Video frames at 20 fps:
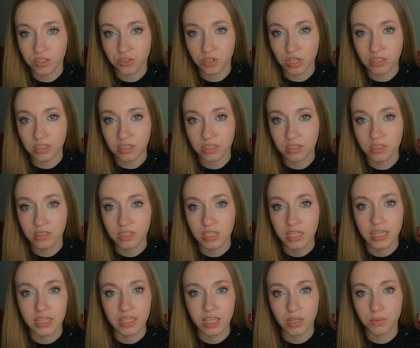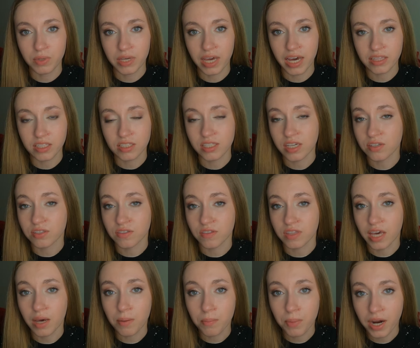trailer, then we had the Tales of the
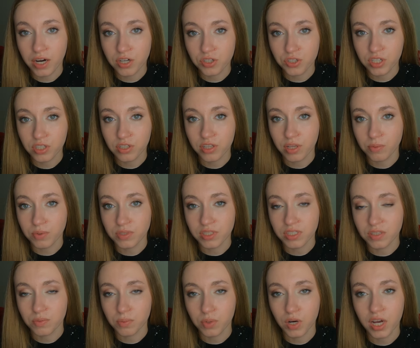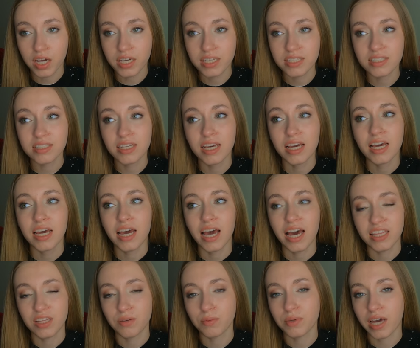Empire trailer that was a surprise,
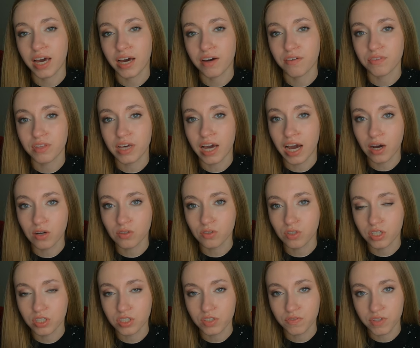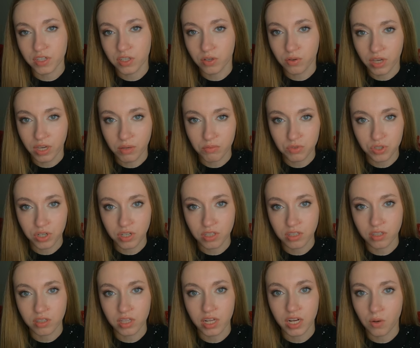and then we have the Outlaws video game
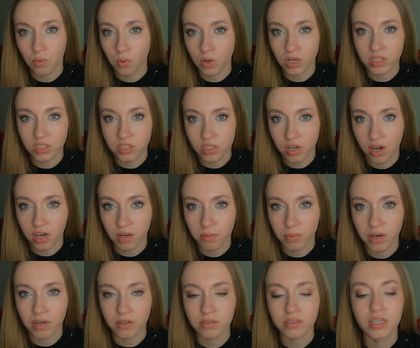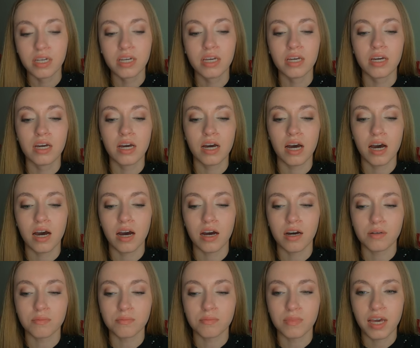trailer that I wanted to talk about.
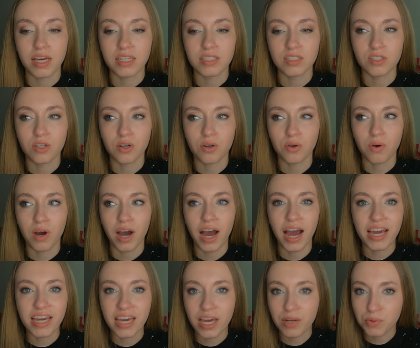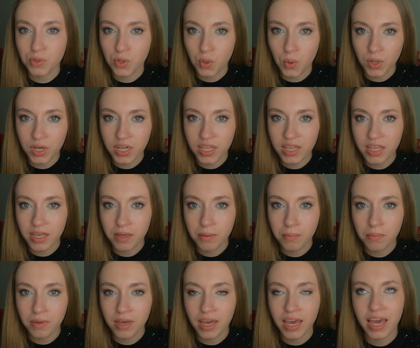Um, and so I had recorded
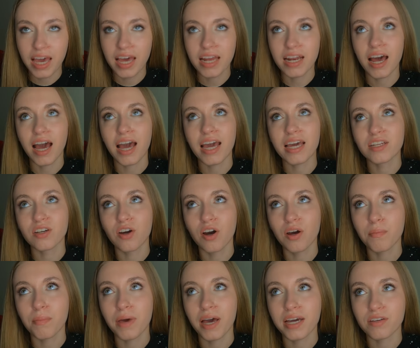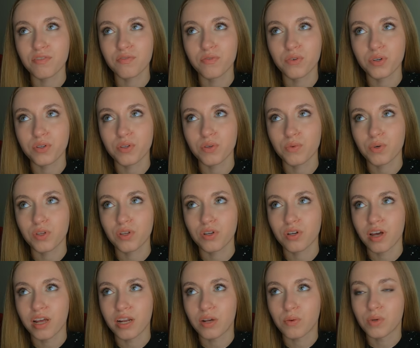them and I had gone back and forth on whether or
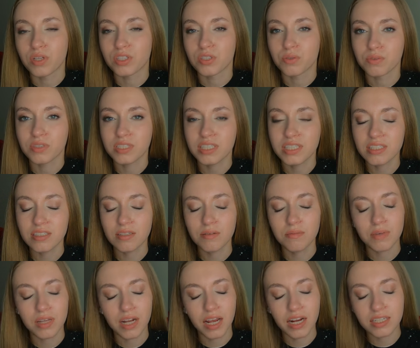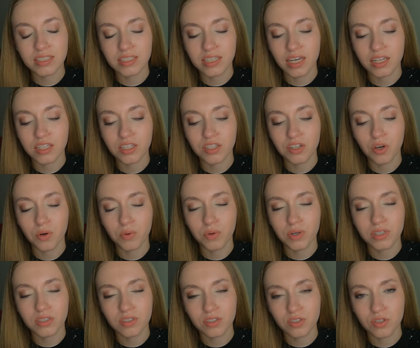not I wanted to release them, and I decided, you know
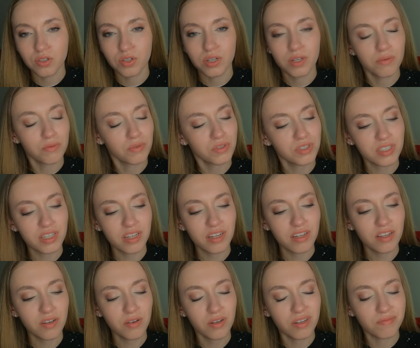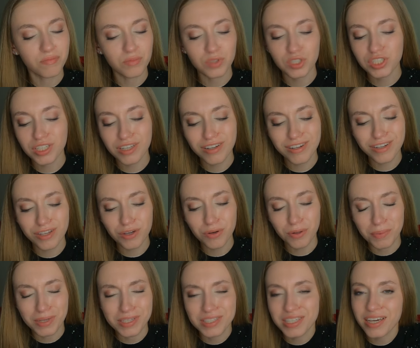what, screw it, we're just gonna do it. We're just gonna do it
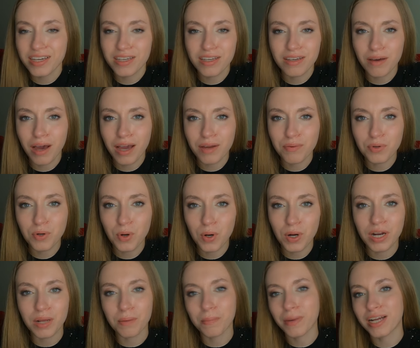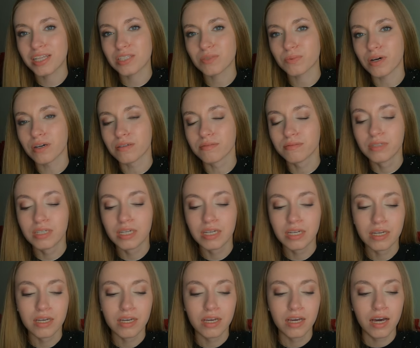because I, I recorded it, might as well.
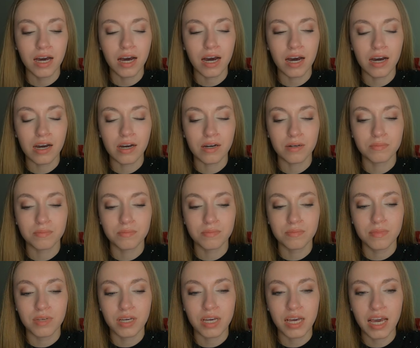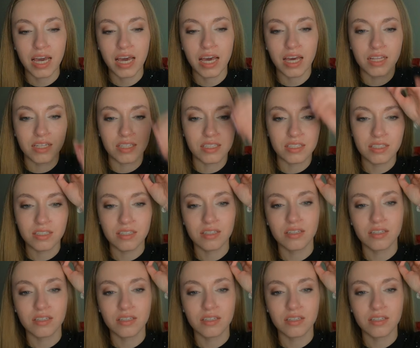Um, and